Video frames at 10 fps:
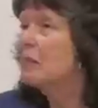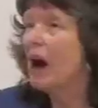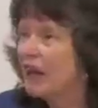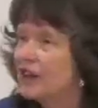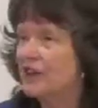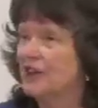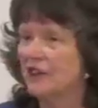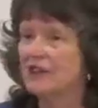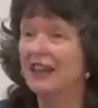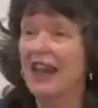
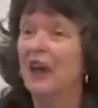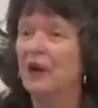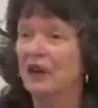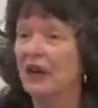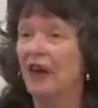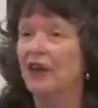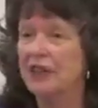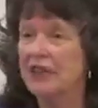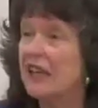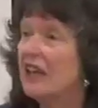marketers cannot
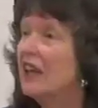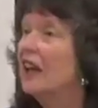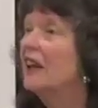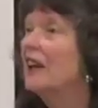guarantee.